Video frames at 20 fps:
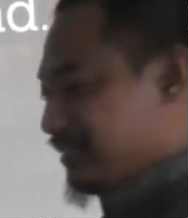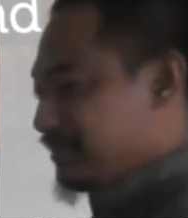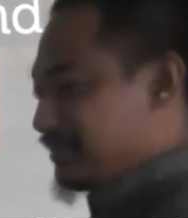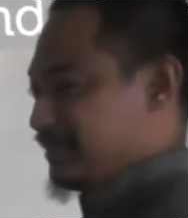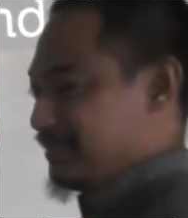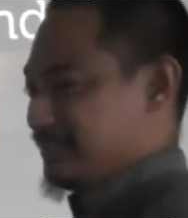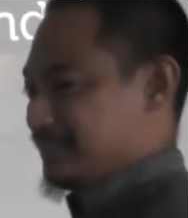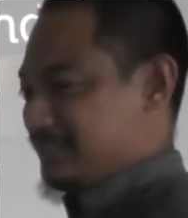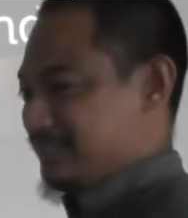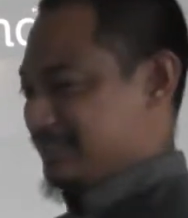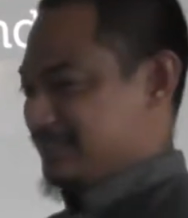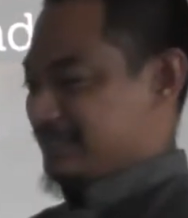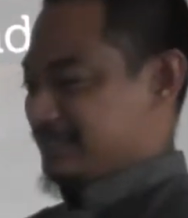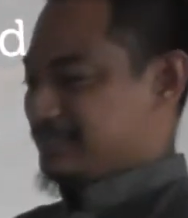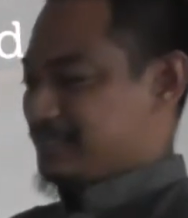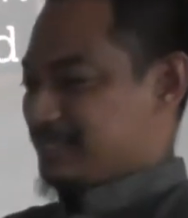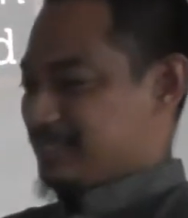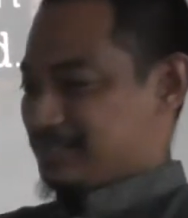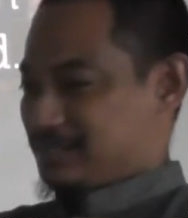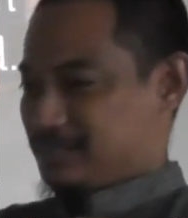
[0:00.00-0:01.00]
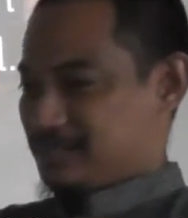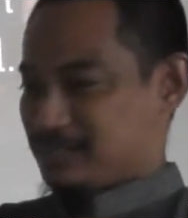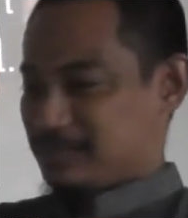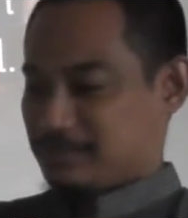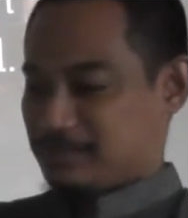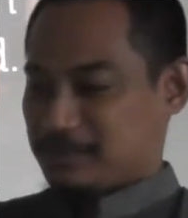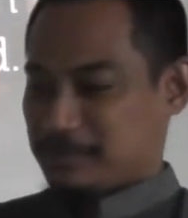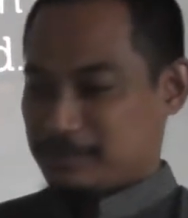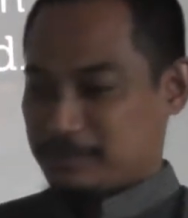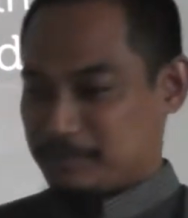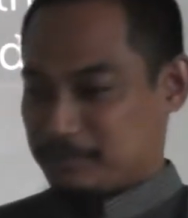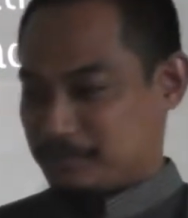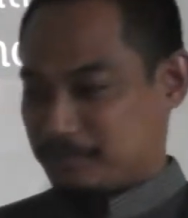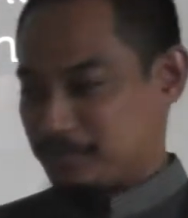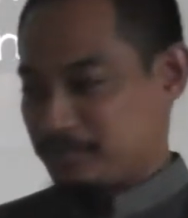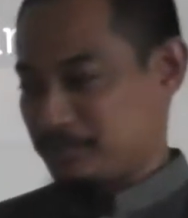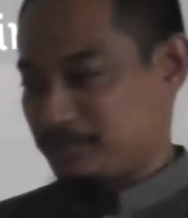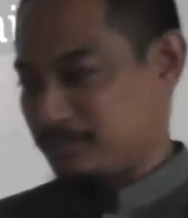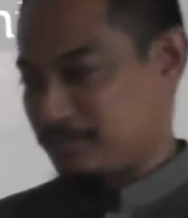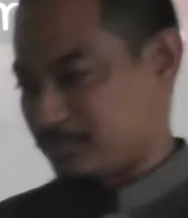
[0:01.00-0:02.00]
okay, this is just
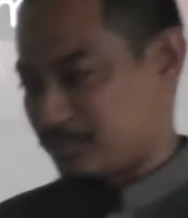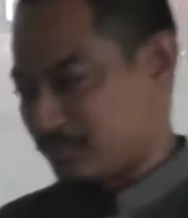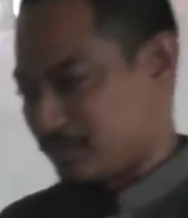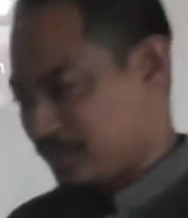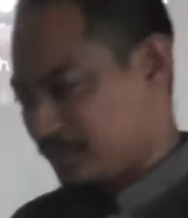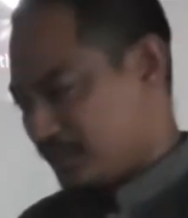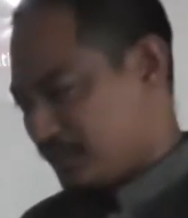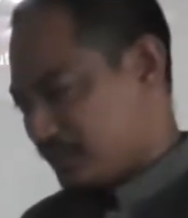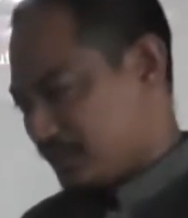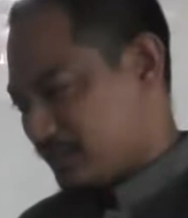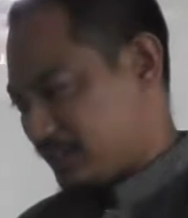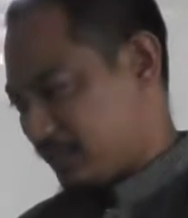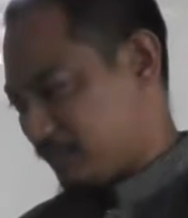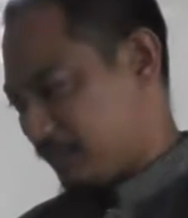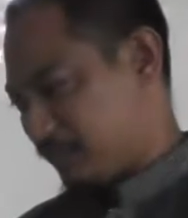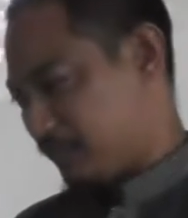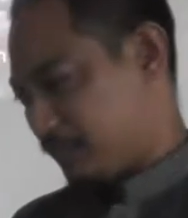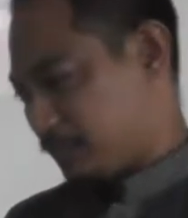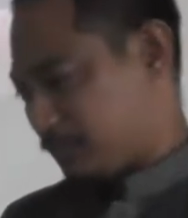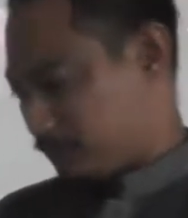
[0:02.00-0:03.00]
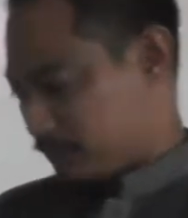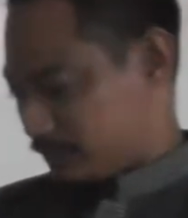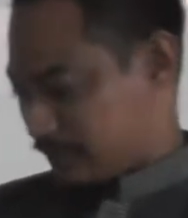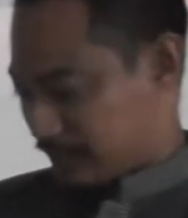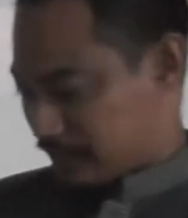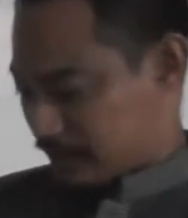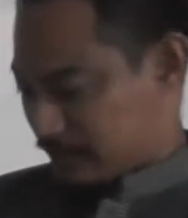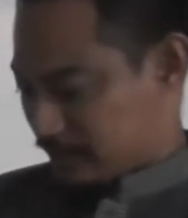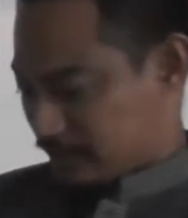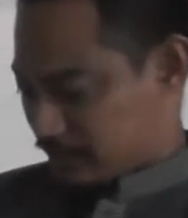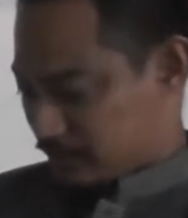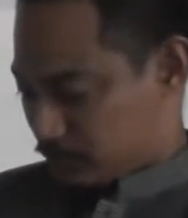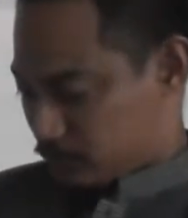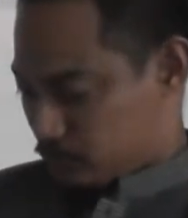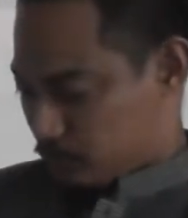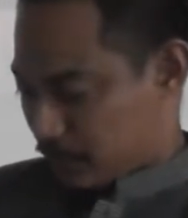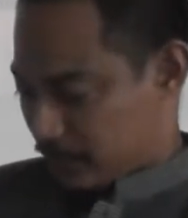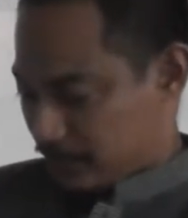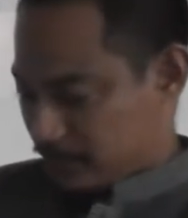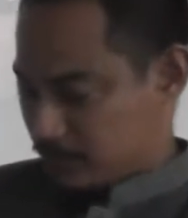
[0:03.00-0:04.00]
some of the books that is
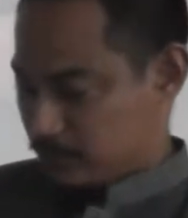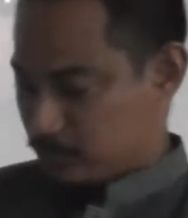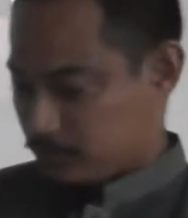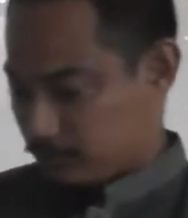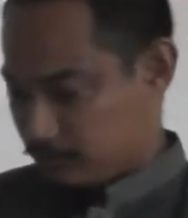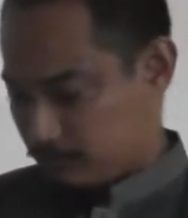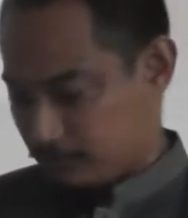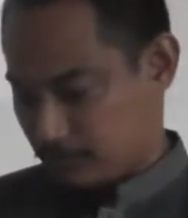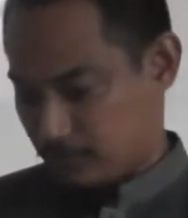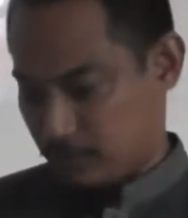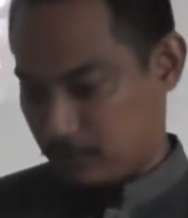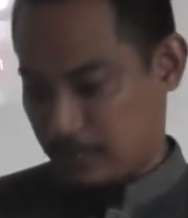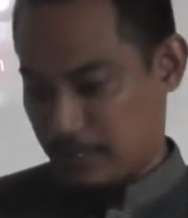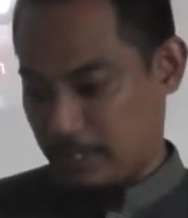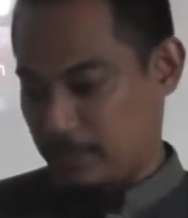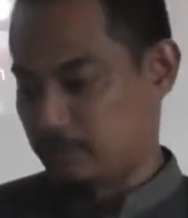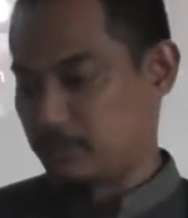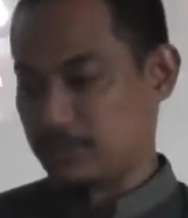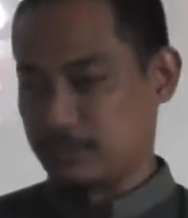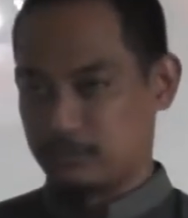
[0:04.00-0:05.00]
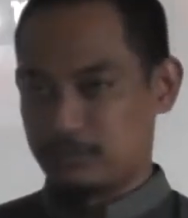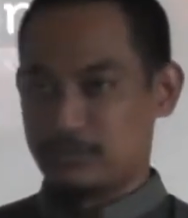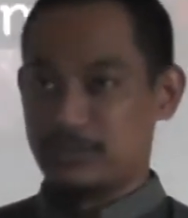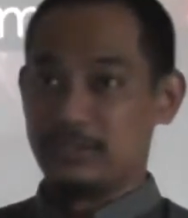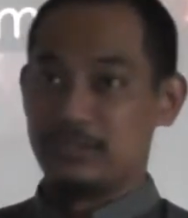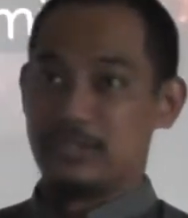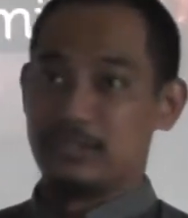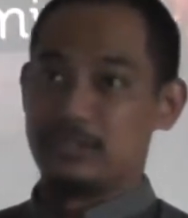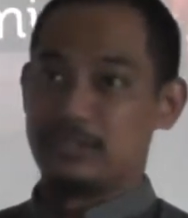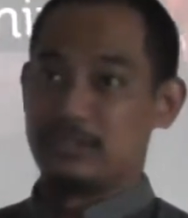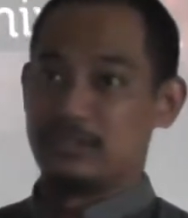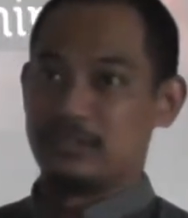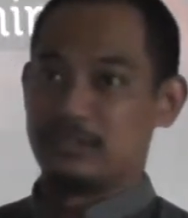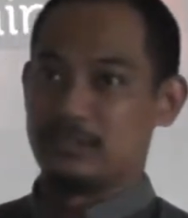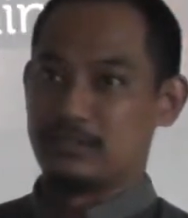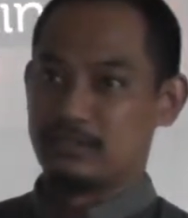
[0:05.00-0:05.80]
quite good for anyone to read actually.